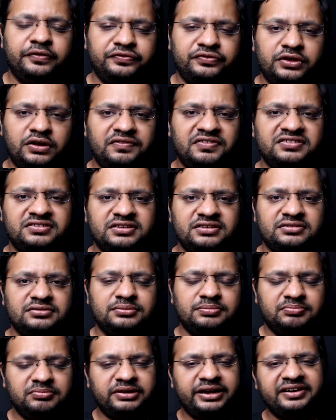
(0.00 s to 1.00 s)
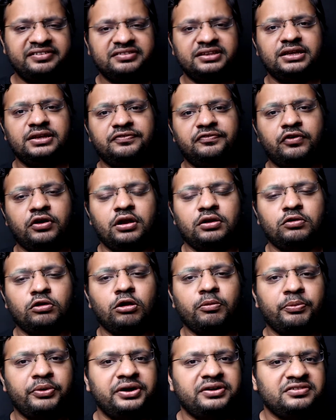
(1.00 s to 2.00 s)
of services, let's say for a
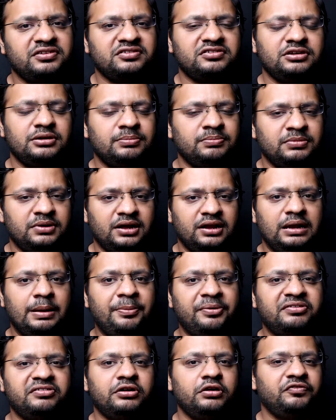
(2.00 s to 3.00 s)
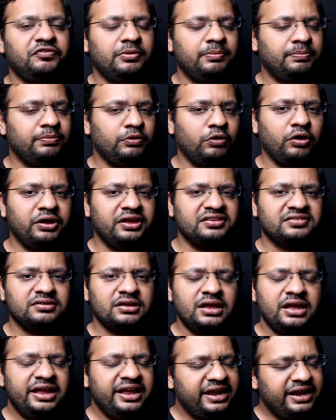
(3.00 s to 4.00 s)
corporate system, a limited set of employees,
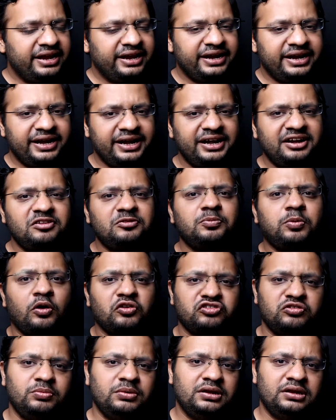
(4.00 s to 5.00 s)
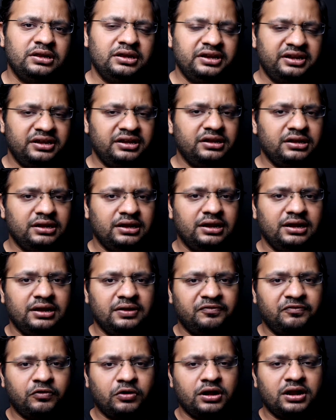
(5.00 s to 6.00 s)
it's possible uh,
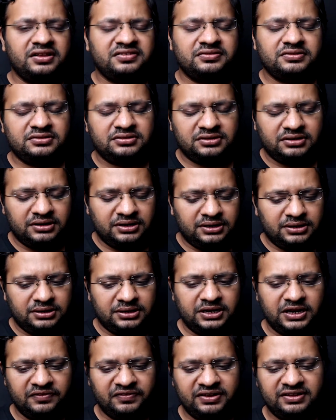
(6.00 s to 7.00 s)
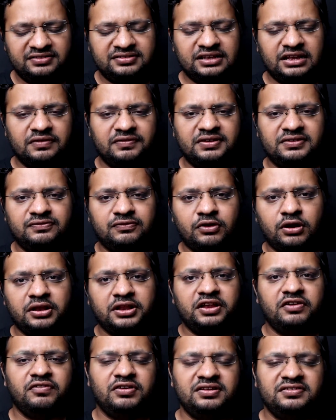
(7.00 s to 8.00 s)
for a given service for a
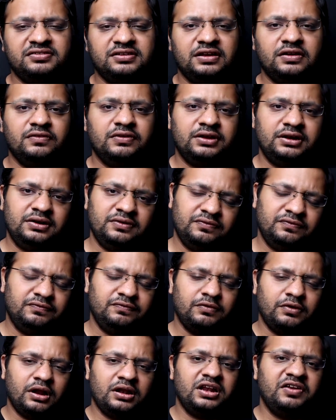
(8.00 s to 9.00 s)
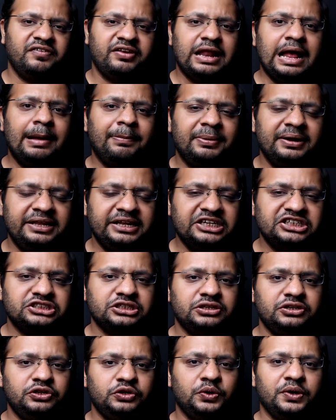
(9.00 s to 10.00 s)
given server for a given
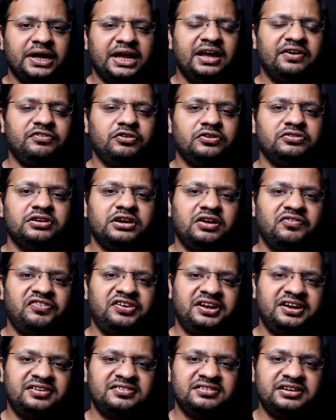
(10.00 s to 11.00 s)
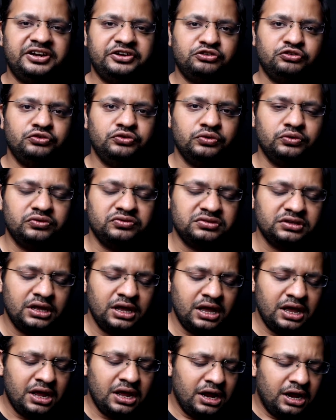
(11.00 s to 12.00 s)
application you have your certificates that you use
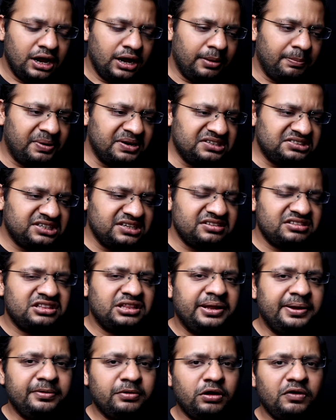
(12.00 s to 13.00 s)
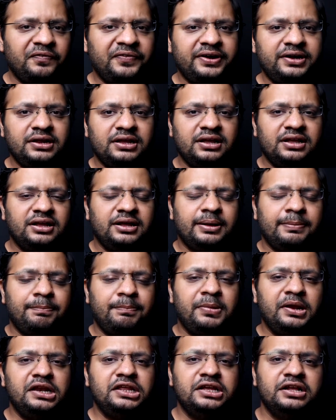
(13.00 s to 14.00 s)
uh, but just think of it uh,
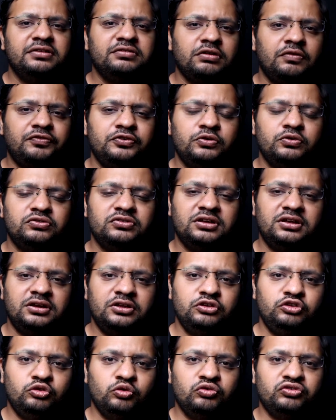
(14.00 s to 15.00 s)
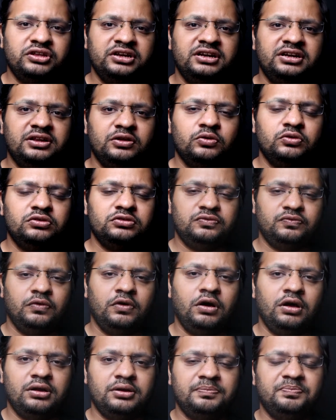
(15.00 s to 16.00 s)
billions of users using those
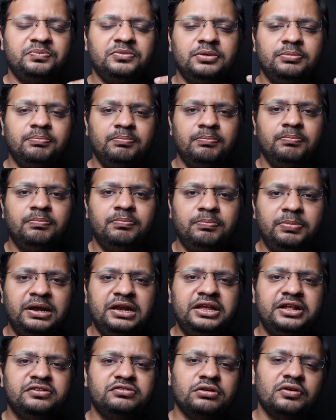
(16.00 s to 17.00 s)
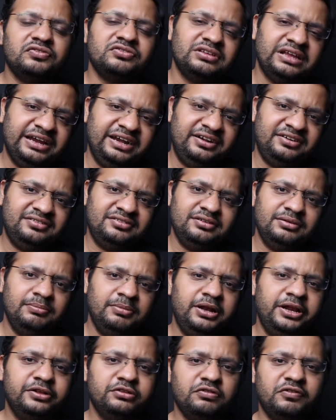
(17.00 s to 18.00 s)
for billions of sites
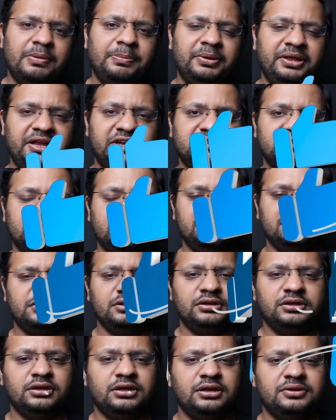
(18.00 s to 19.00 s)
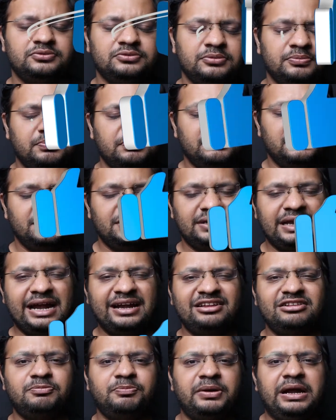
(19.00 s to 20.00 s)
billions of applications uh, so
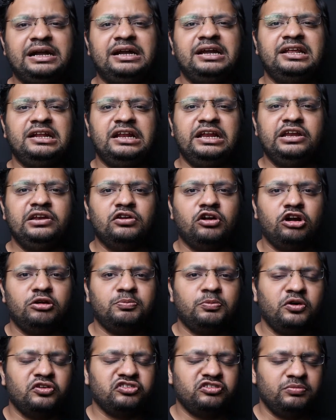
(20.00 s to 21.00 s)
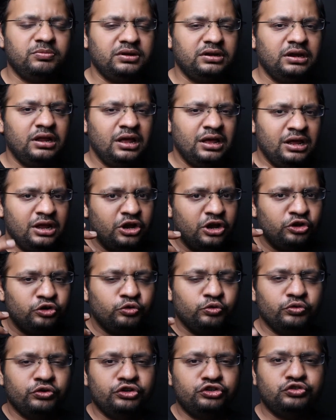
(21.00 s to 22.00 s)
that is practically not possible
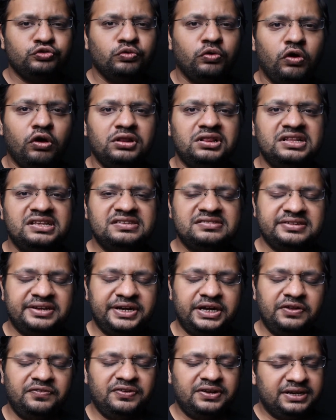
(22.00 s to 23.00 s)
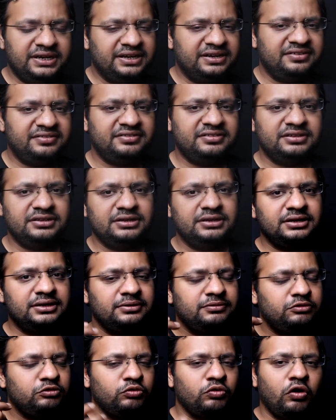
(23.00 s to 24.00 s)
to issue all these certificates uh,
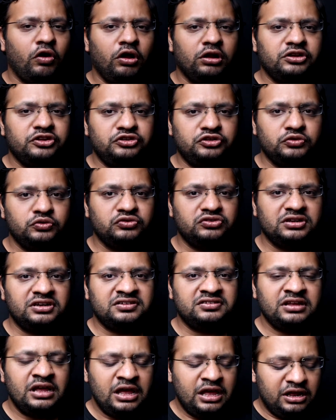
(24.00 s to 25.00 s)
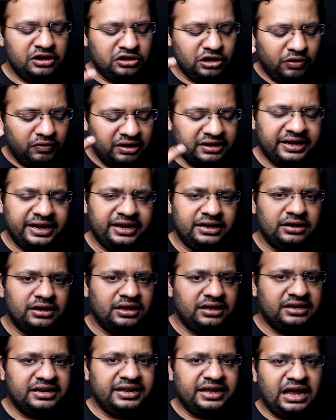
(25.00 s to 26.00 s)
to all the users. Now again,
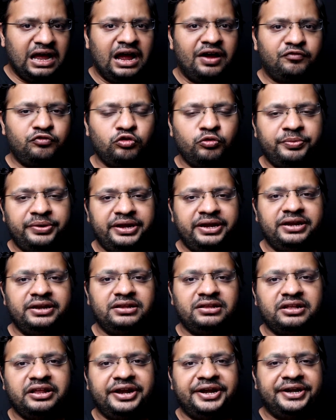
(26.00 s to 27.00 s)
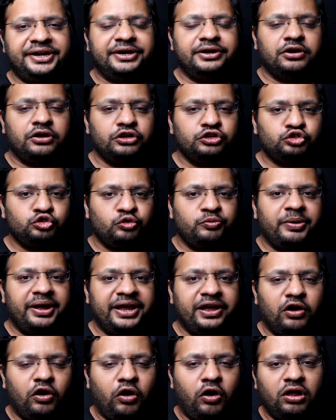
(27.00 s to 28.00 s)
uh, they have to be created or issued by
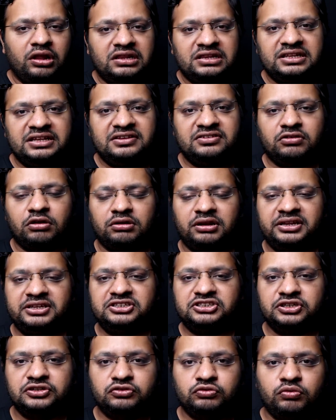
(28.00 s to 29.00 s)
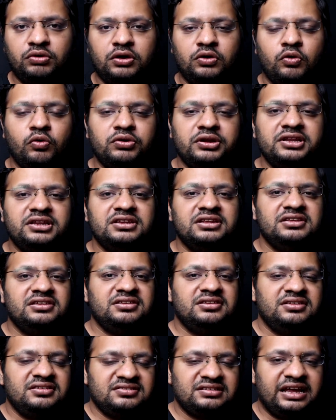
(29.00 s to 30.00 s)
all these organizations who are owning
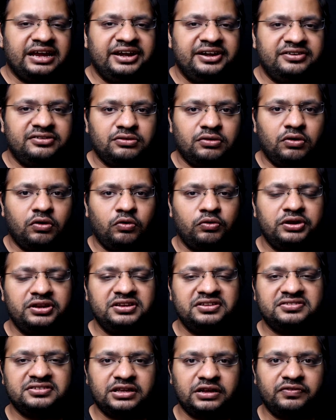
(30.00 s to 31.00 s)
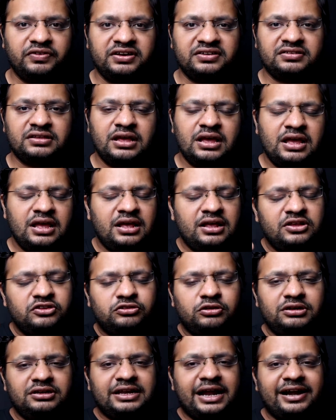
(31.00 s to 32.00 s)
the sites, owning the servers.
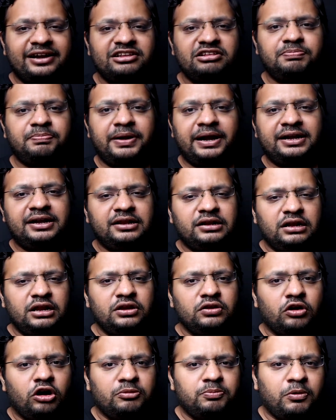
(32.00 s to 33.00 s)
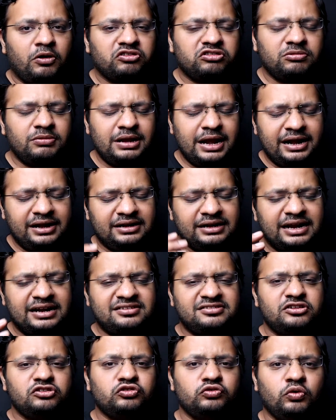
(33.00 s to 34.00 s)
So that is practically not possible and
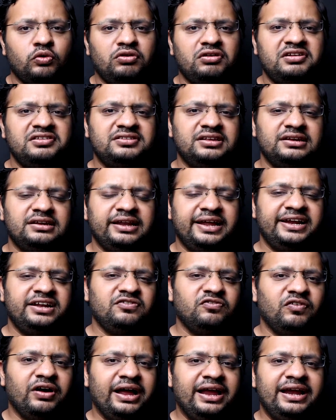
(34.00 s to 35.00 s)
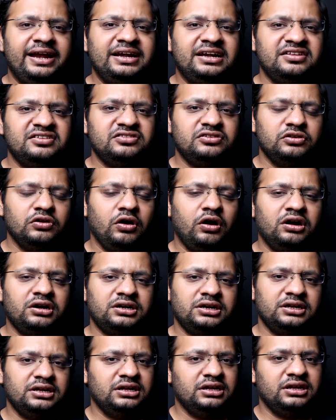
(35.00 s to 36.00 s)
that's the sole reason like why it is
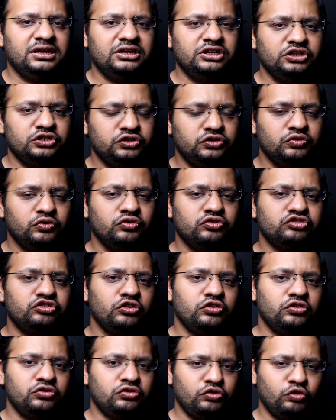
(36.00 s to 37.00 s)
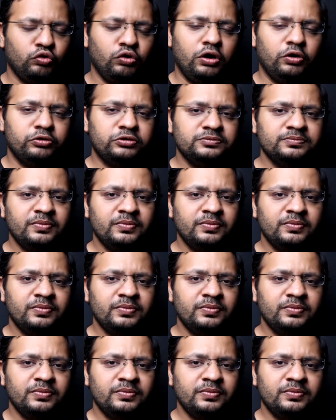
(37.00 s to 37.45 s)
not uh, used throughout.